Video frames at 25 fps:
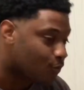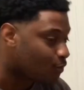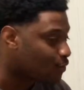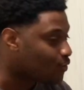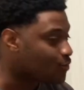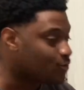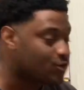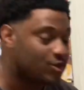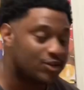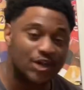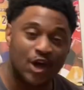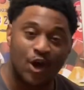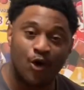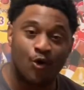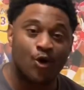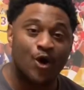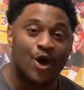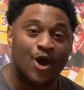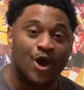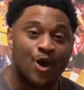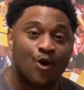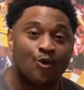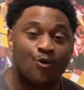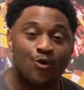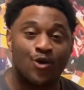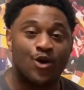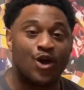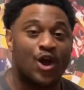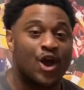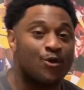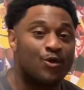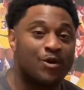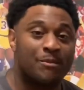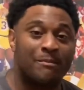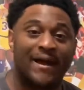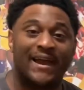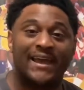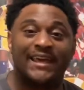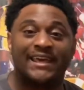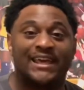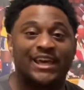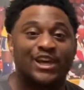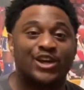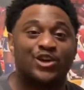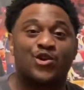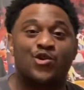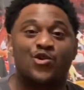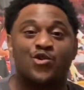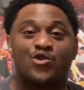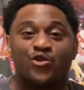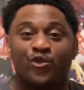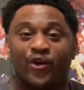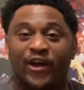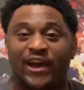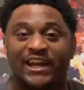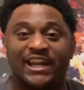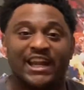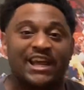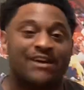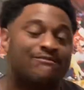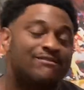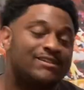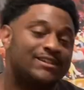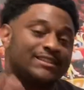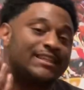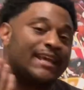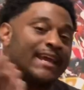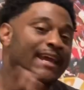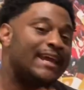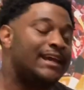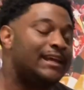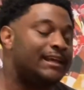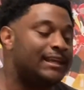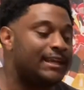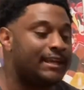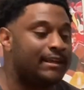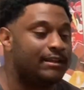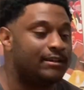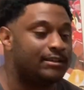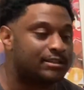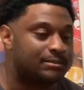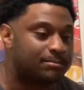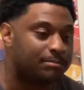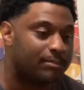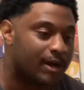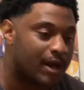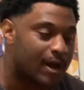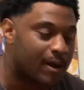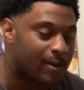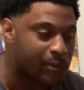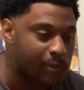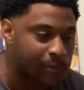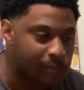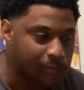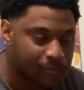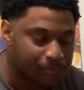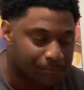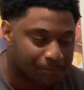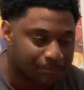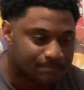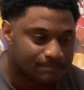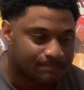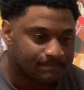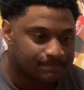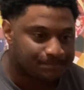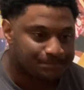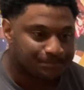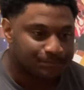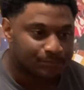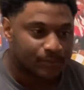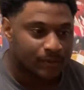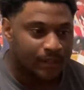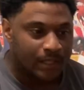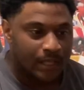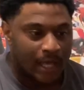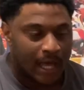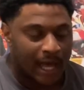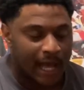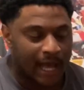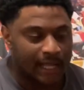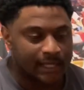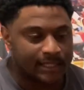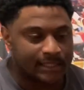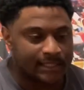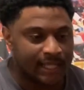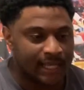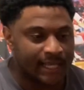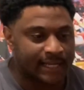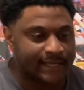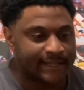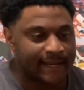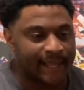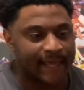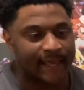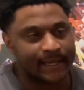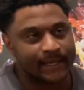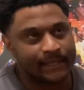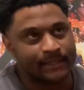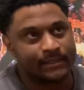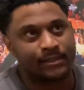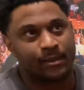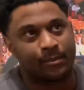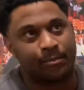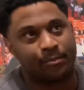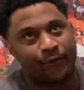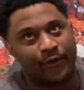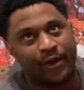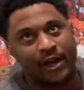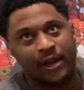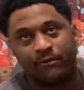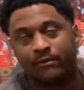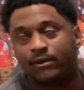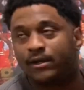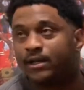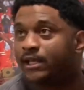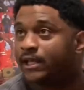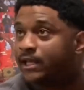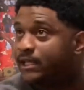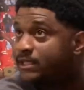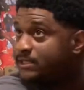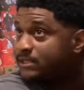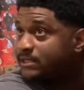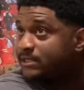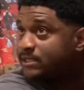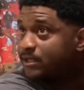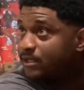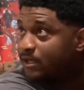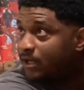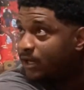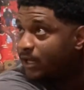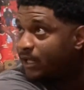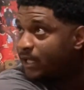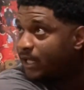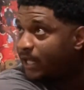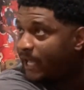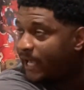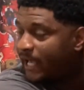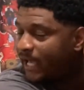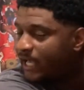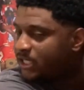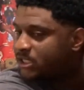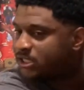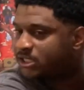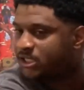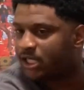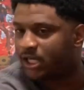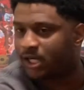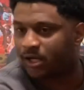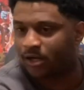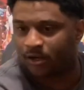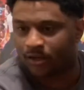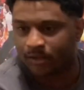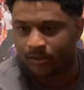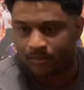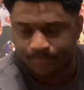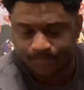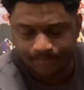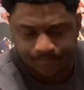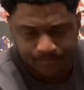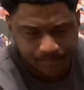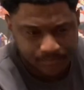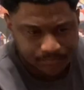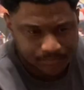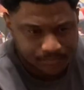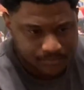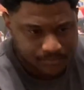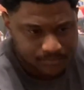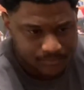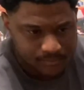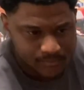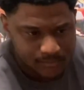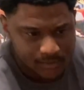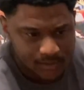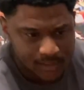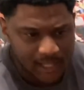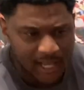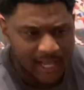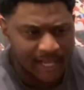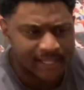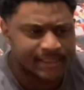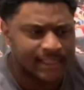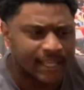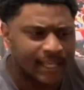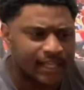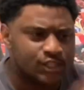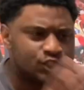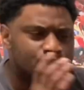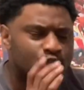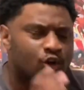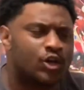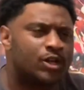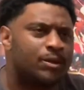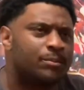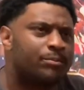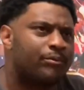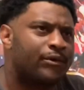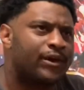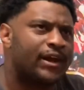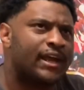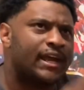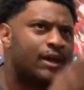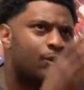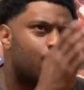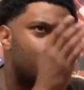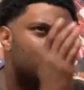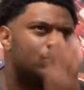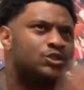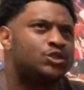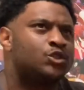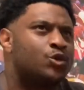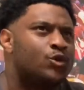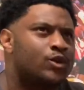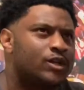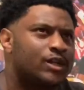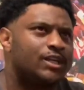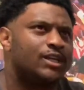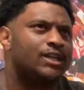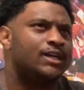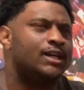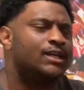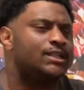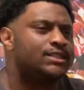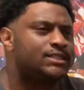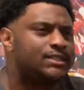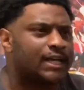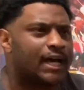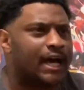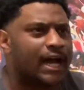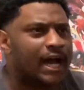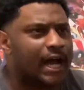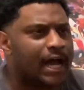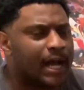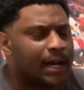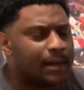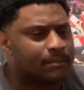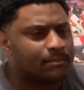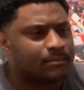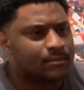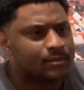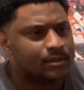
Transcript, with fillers: You know, we might get cool grade 11s and these, but I did like the bread release uh, last year. I think Jordan Brand was doing a good job,